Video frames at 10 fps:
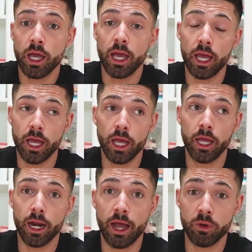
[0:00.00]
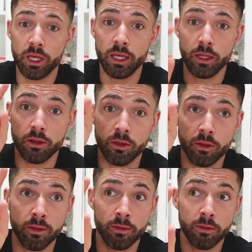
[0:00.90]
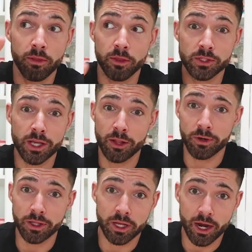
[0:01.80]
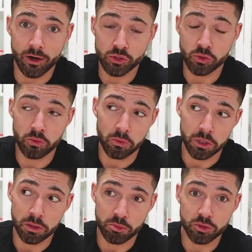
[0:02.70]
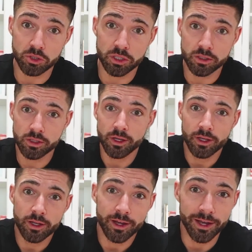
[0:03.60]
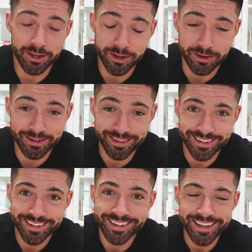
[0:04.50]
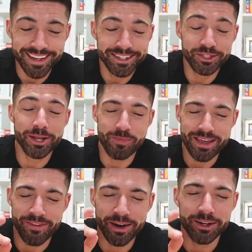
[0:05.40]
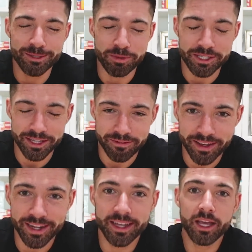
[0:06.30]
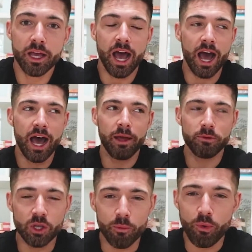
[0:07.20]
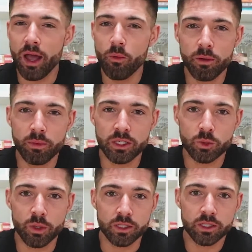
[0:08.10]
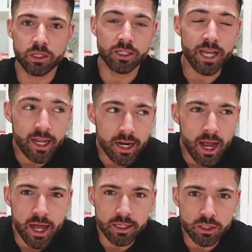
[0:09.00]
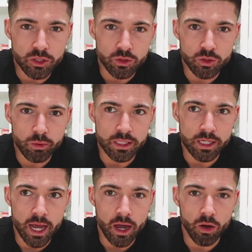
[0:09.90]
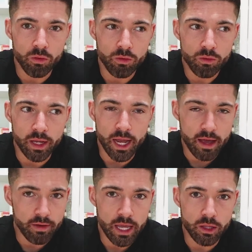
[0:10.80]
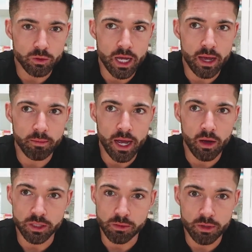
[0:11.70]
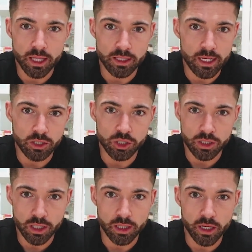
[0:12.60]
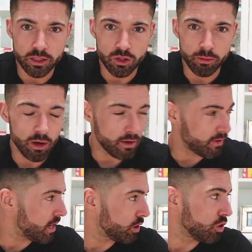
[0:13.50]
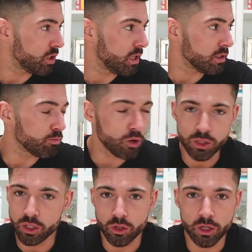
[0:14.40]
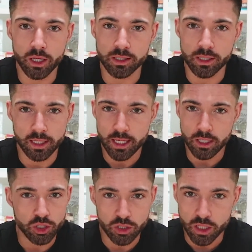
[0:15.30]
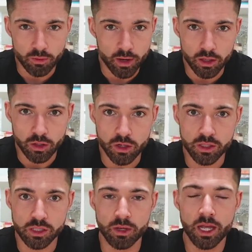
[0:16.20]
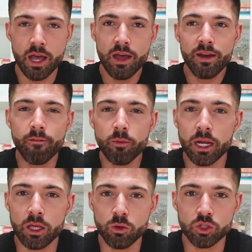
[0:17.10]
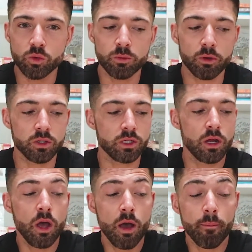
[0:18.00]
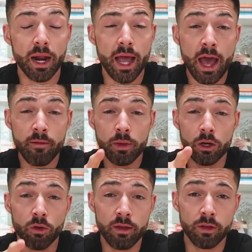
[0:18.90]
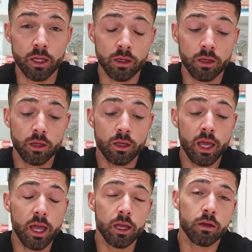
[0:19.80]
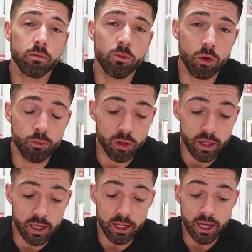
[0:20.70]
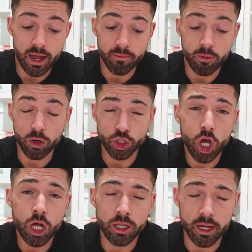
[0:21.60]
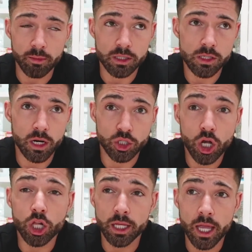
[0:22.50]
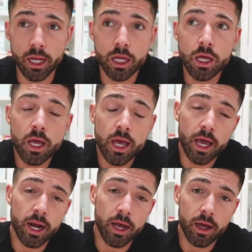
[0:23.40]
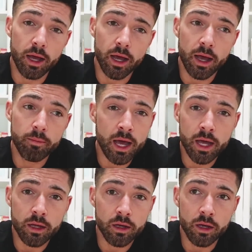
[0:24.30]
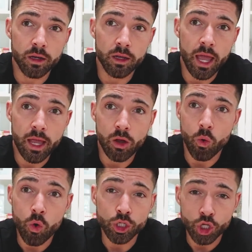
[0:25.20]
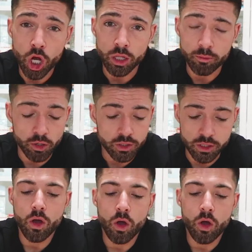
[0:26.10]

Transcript: And I would eat the celery and the carrots with the blue cheese. To be very specific. Uh, so it probably wouldn't be sweets, because I can honestly do sweets now. Like I have Halo Top now, and to me that tastes just like the ice cream. I've had cookies, protein cookies, and they taste just like regular cookies to me. Never been a huge sweet person, but I have been craving cake more and more lately, and I or chocolate. I mean, sorry, chocolate cake. And uh, I'm not a cake or chocolate person.